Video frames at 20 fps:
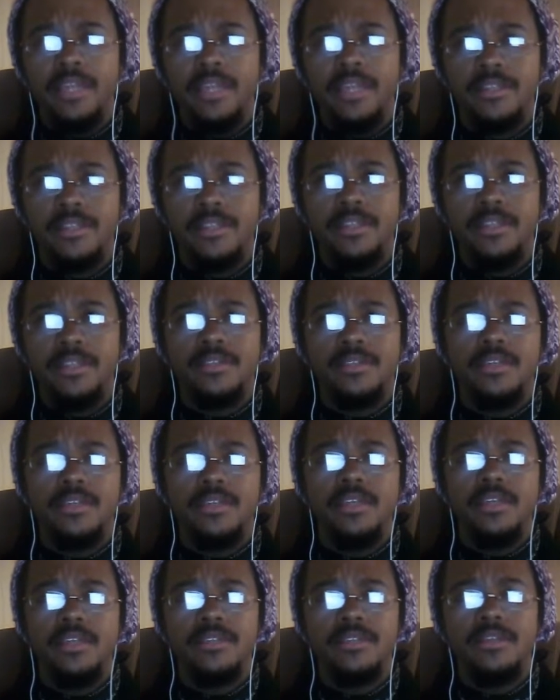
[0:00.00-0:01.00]
to the
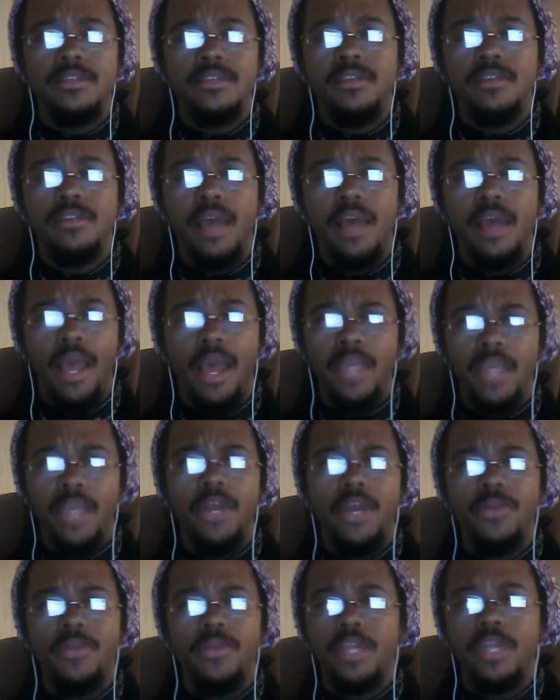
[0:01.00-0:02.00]
season. I know
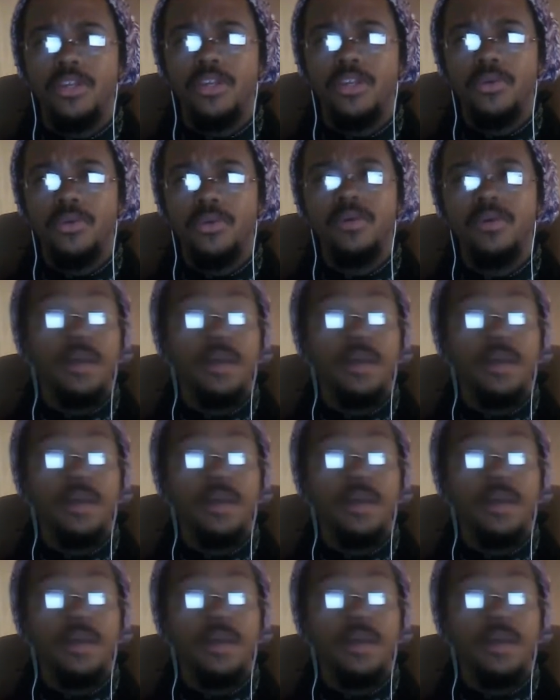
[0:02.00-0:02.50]
they do.